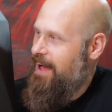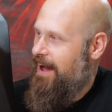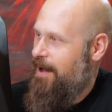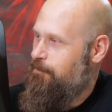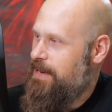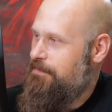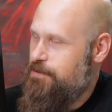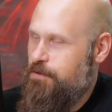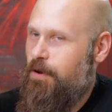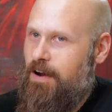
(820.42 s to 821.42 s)
Uh, but if
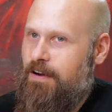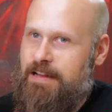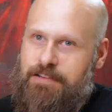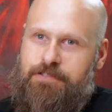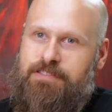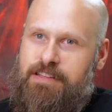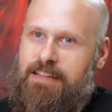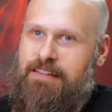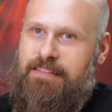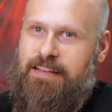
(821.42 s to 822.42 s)
you are interested
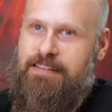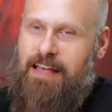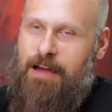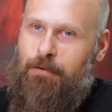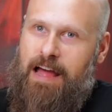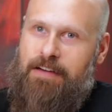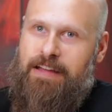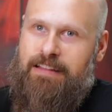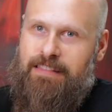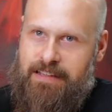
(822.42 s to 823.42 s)
in this, I will have
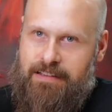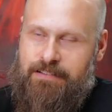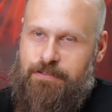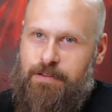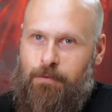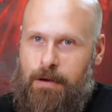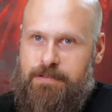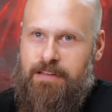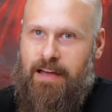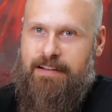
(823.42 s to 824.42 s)
a link to the
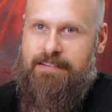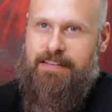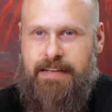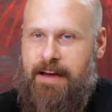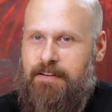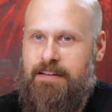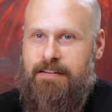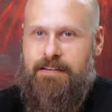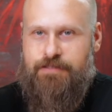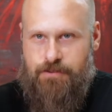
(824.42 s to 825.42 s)
website down in
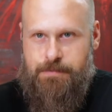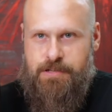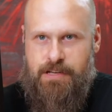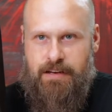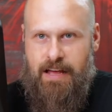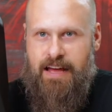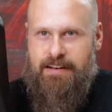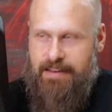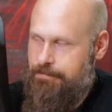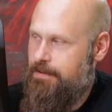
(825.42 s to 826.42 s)
the description.
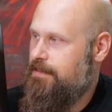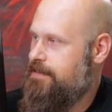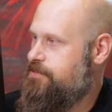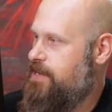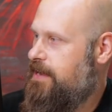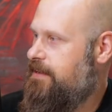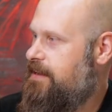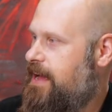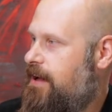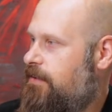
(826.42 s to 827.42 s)
Definitely check it
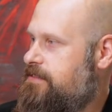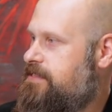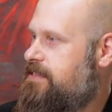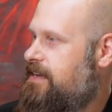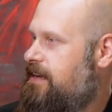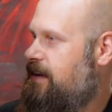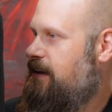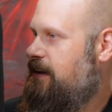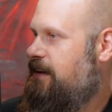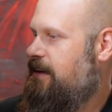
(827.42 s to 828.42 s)
out.
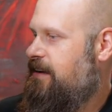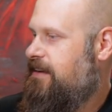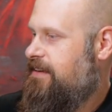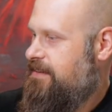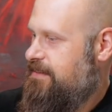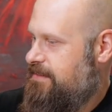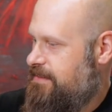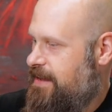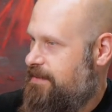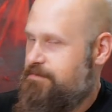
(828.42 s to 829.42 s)

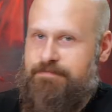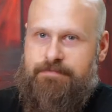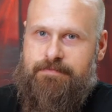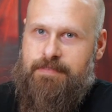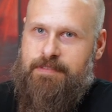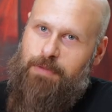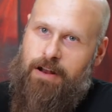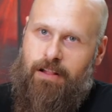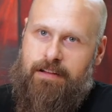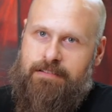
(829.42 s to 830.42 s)
Yeah, that's about
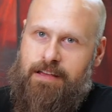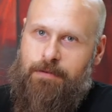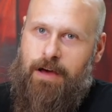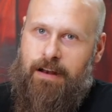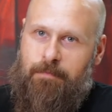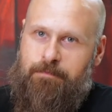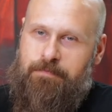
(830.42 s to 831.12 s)
all I can say about it.